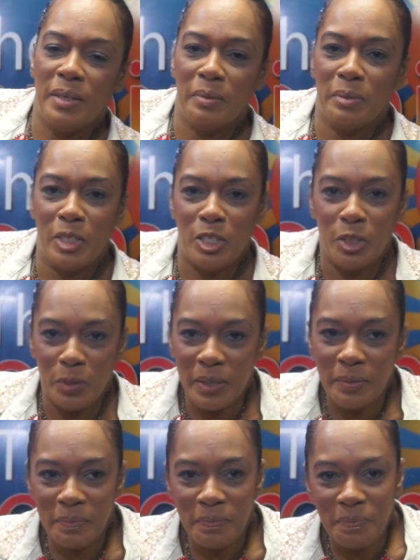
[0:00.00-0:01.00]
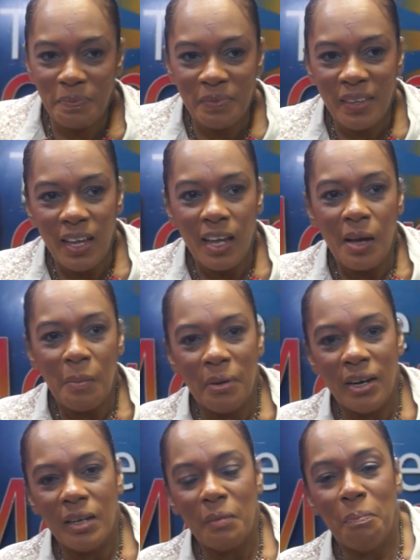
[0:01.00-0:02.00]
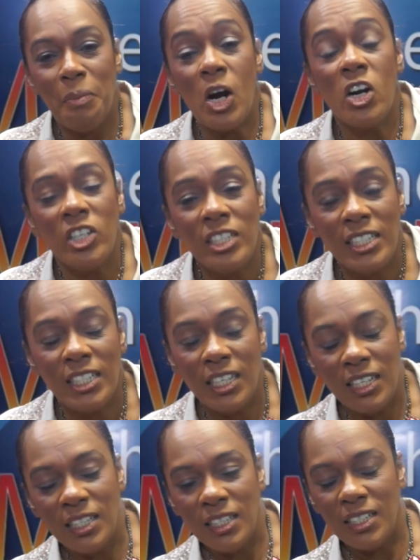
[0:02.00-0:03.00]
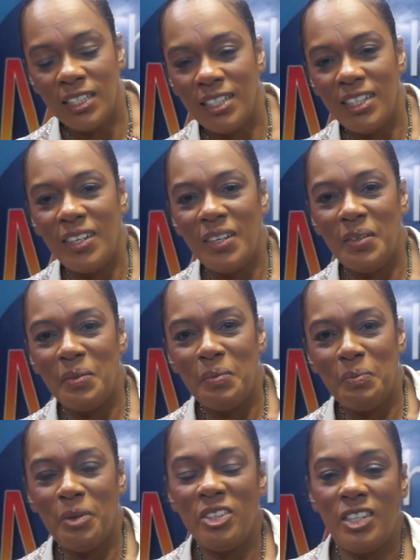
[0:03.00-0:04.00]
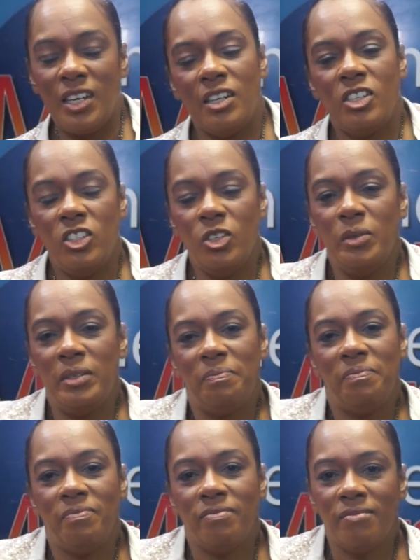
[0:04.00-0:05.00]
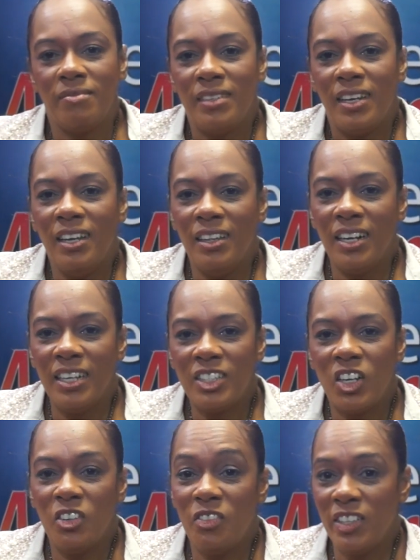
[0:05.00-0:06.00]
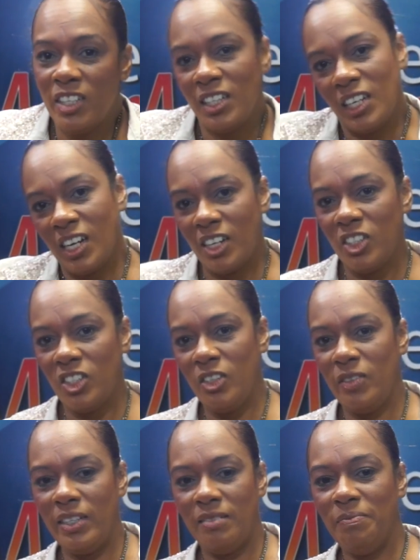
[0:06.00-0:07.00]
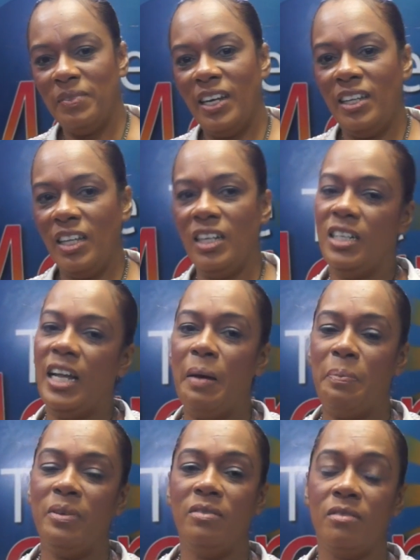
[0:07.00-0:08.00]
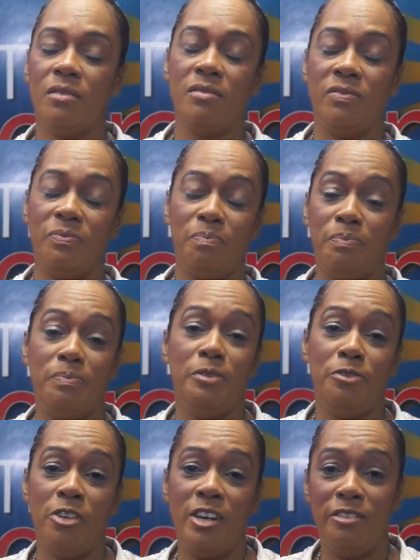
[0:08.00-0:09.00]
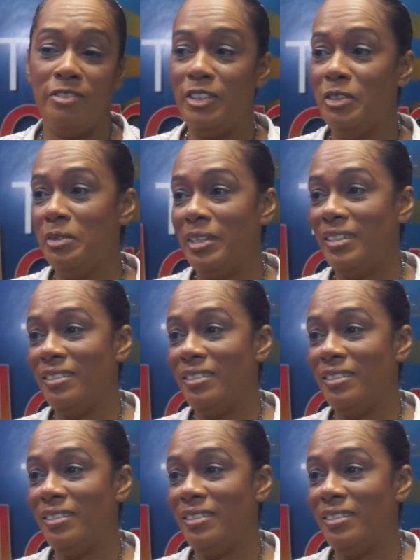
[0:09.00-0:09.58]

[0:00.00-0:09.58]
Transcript: be able to do it, but Bert, Bert said I could do it, and then I started feeling like I could do it, and then it happened before I even knew it.